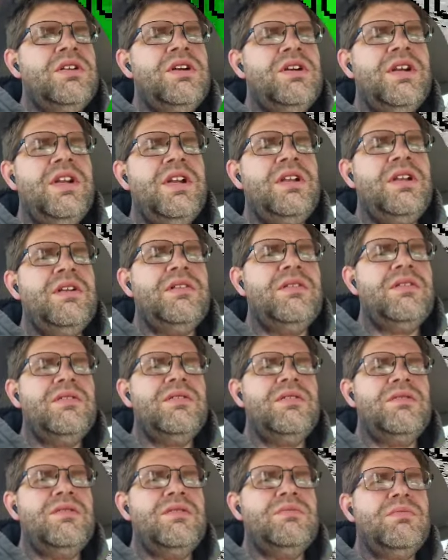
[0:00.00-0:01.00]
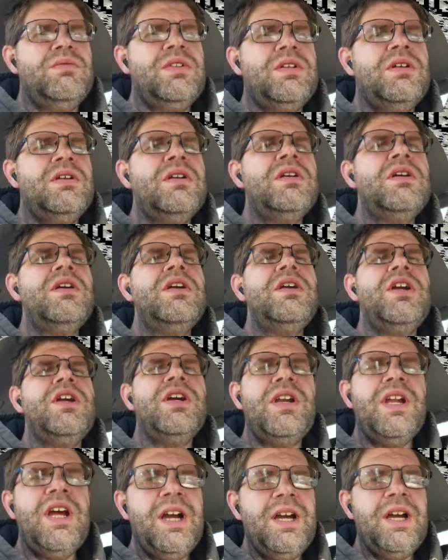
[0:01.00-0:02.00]
You're, oh,
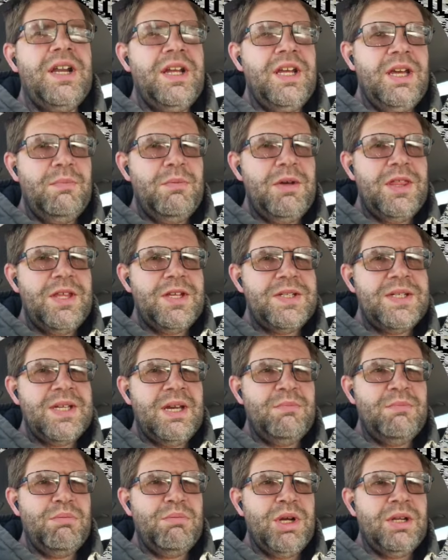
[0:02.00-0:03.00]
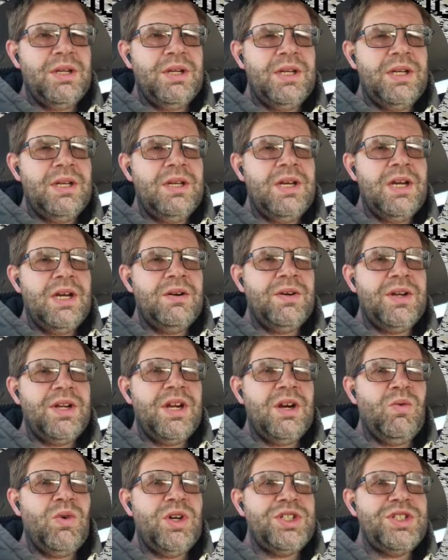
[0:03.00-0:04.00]
you're not going to get me this time, Baldi. I don't
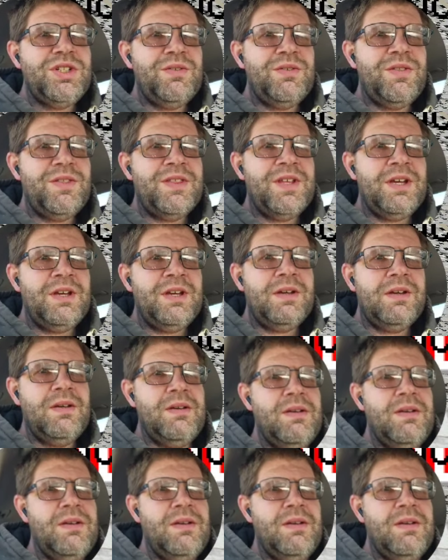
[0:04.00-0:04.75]
care what you think.